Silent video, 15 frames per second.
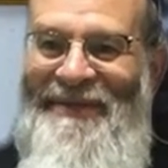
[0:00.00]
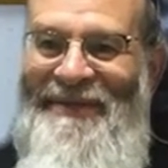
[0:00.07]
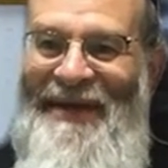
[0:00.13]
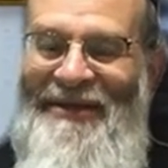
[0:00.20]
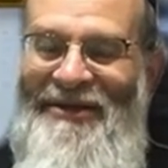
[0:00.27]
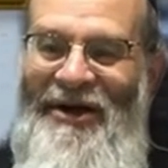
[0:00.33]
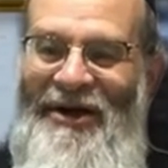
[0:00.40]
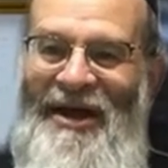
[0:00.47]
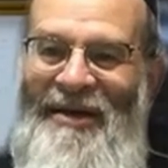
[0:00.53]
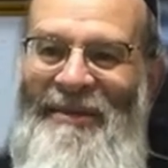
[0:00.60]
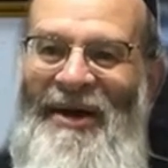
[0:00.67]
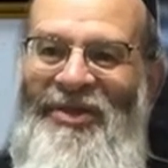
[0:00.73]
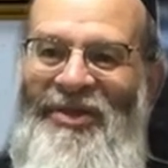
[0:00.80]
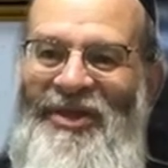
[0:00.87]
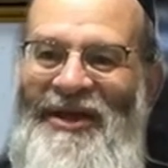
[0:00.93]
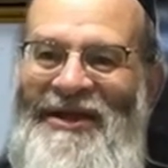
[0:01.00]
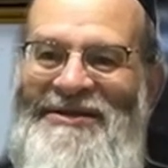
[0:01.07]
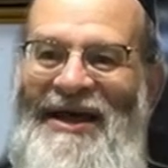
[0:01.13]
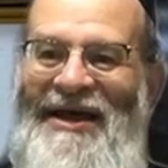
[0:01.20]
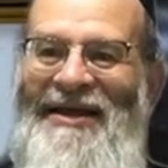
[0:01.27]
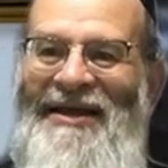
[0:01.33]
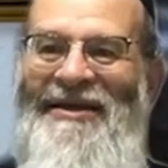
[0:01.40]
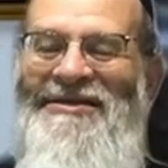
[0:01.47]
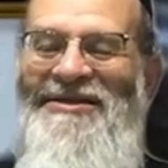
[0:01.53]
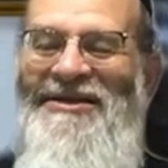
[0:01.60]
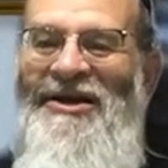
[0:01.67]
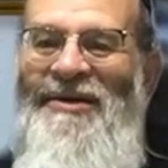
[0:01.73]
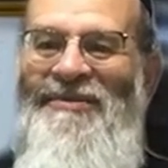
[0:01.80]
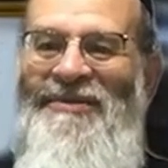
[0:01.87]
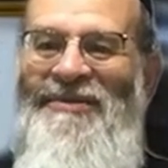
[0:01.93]
I'm not talking about things like the
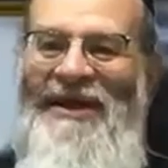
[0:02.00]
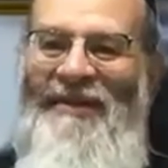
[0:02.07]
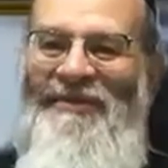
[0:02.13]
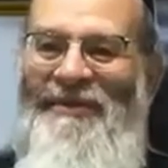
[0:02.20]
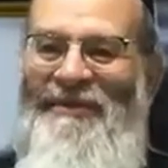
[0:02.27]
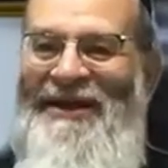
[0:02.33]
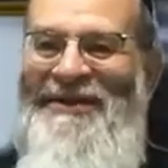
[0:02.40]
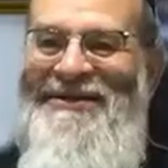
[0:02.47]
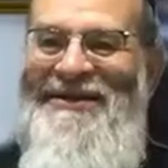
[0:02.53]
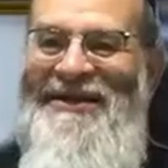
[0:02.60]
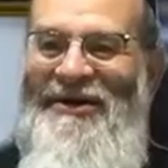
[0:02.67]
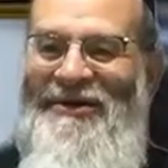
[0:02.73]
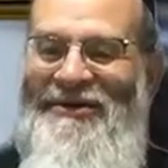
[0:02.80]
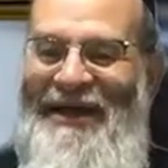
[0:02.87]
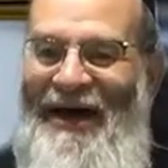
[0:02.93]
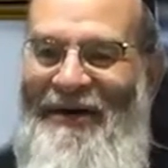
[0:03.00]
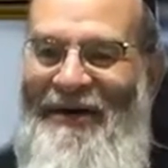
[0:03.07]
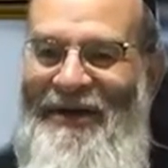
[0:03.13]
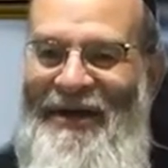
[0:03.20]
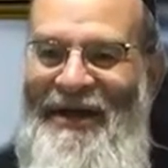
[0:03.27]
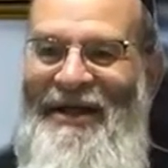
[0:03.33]
syrup to help the medicine go down.